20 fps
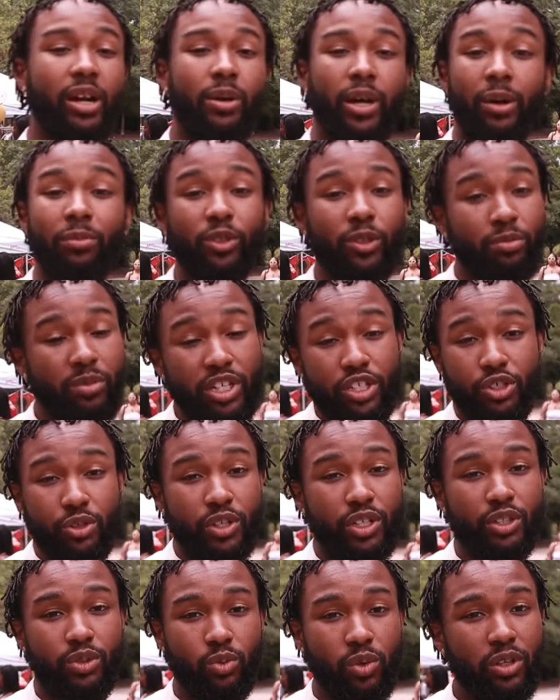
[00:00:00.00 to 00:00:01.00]
I'm
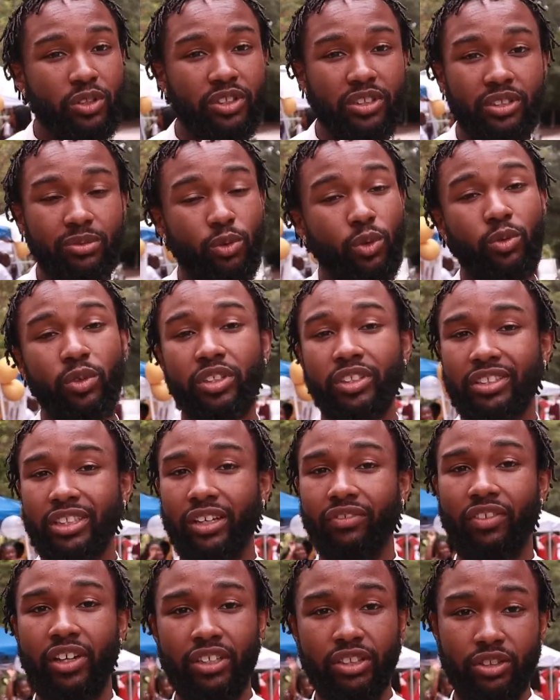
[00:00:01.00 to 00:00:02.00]
Demetrius Wilson. I'm a real
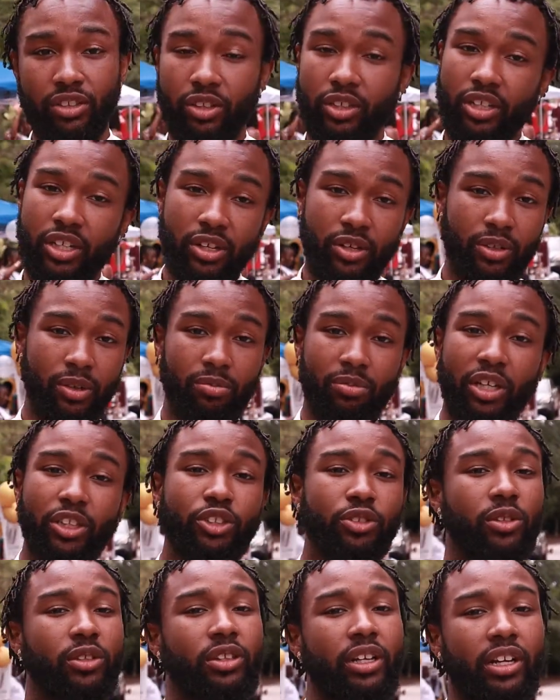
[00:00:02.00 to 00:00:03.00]
estate investor here in the
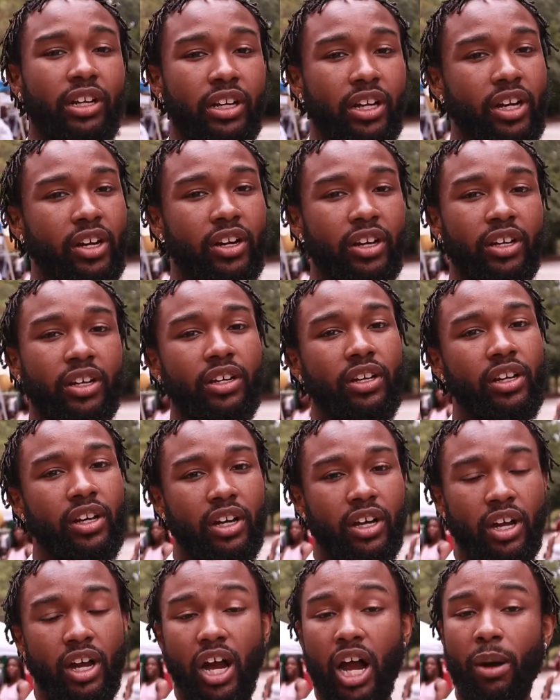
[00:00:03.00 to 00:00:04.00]
metro Atlanta area.
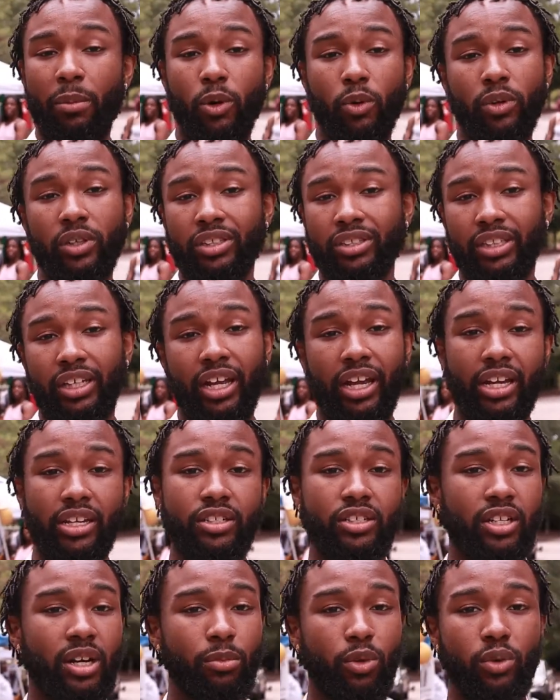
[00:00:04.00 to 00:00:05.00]
I'm a real estate
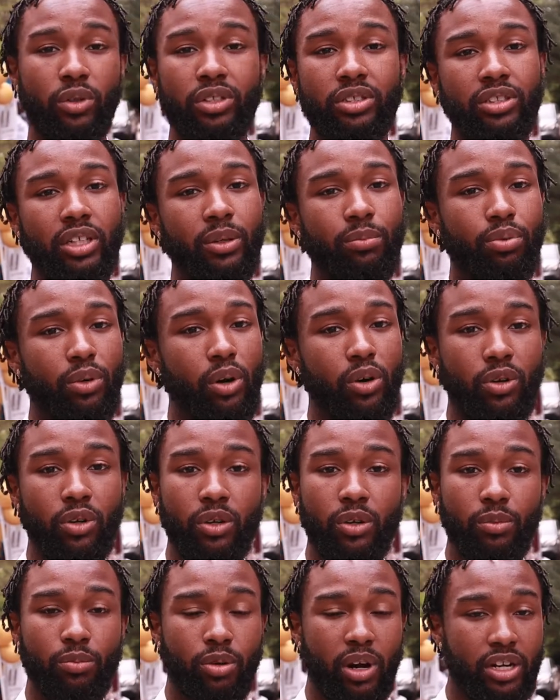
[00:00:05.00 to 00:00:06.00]
agent. I'm a real estate
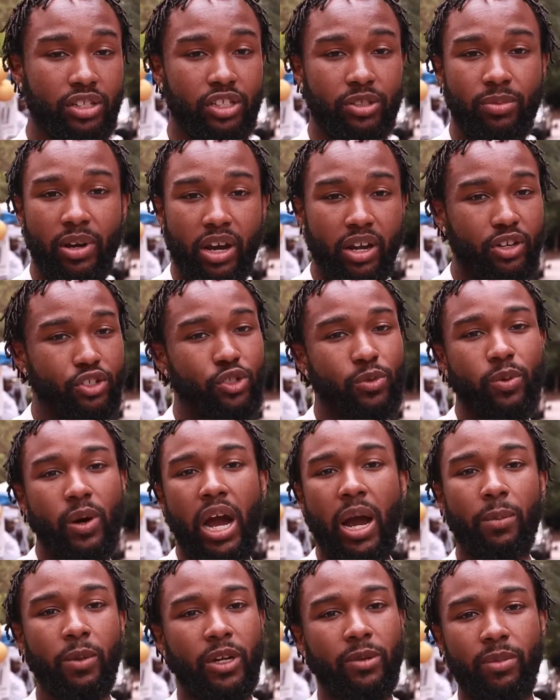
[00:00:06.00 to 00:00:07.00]
broker, project manager,
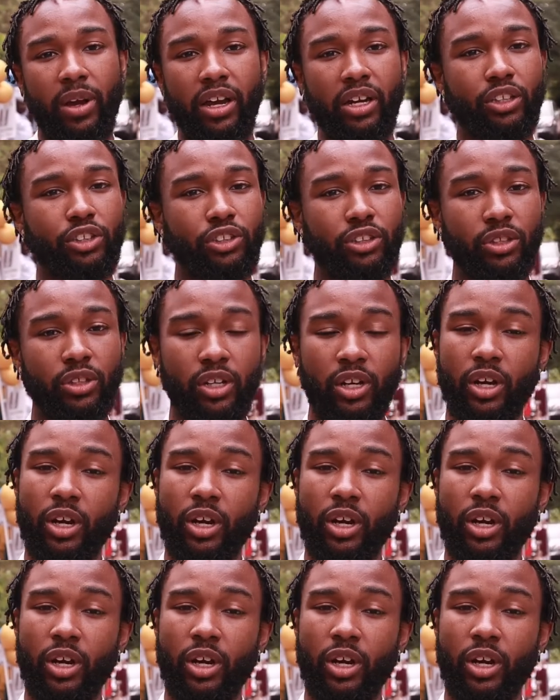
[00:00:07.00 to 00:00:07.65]
property manager.